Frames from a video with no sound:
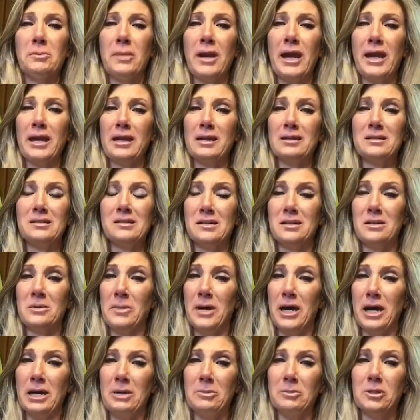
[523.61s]
back into the
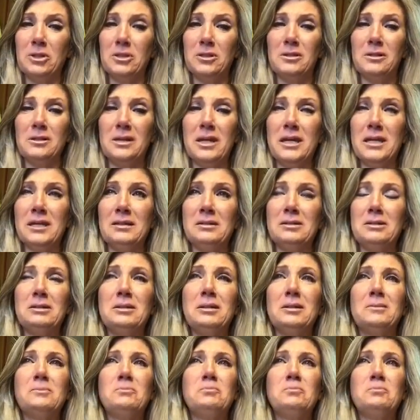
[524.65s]
Bible and